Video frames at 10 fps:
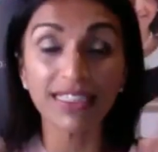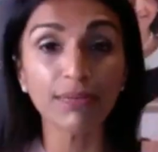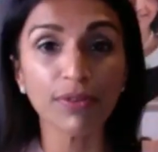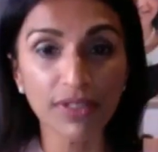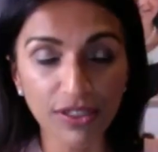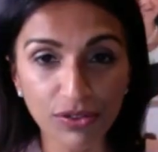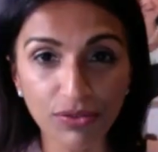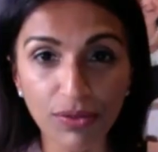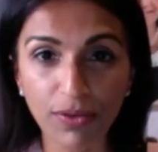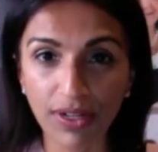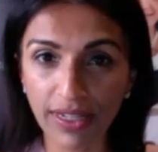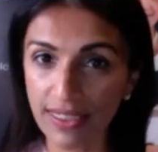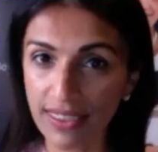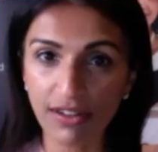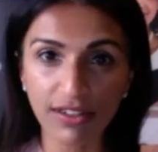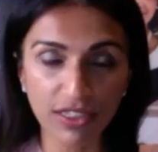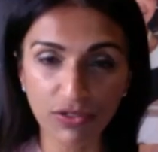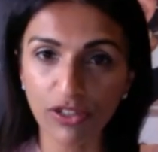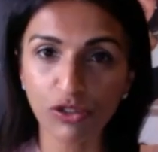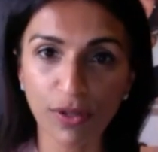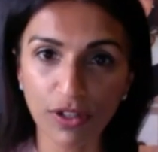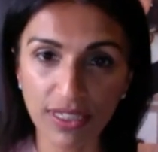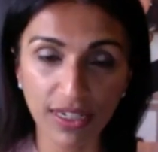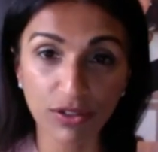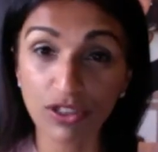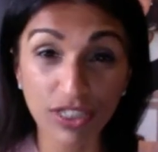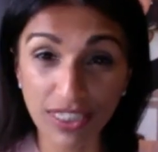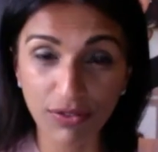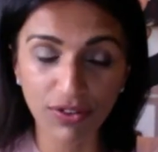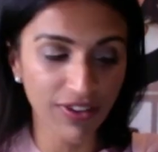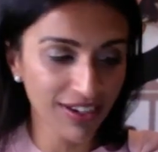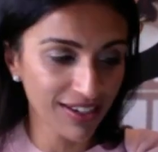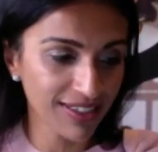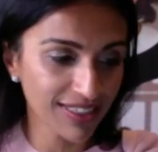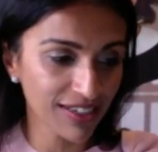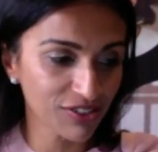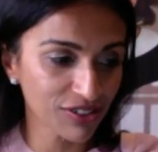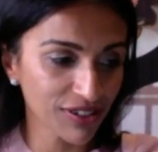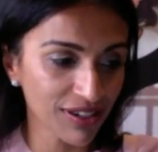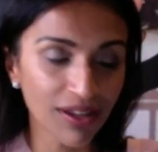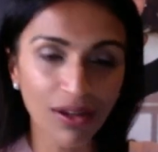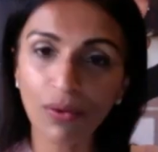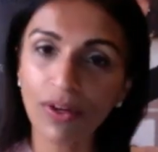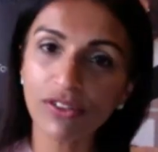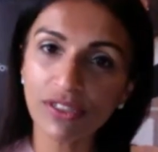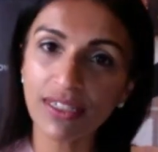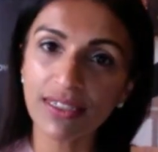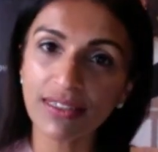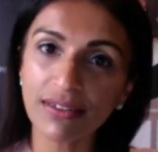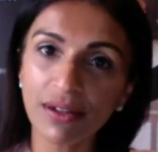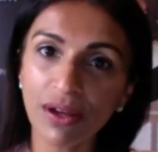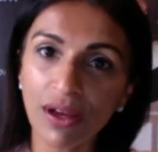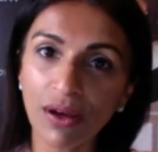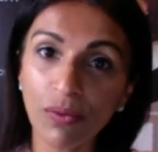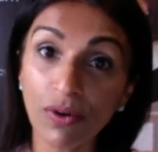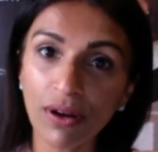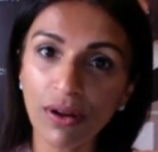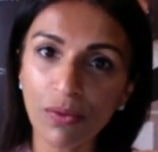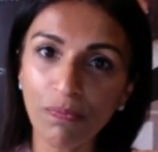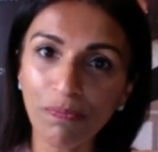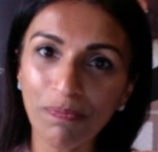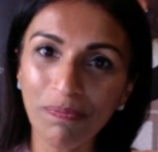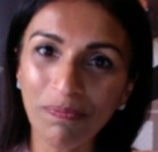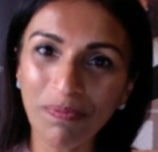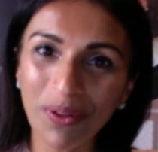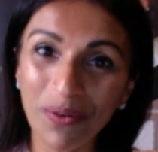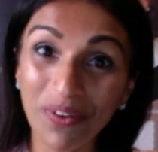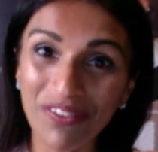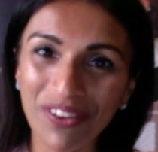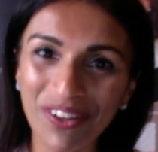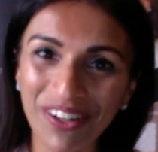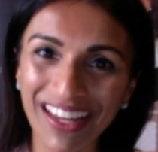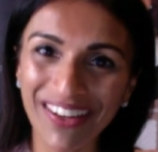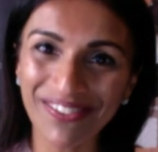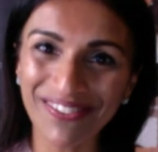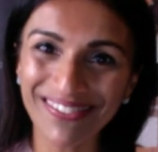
deeper tissue remodeling, scar stretch marks, and also skin revitalization. Question is, we're at home. What have you got now?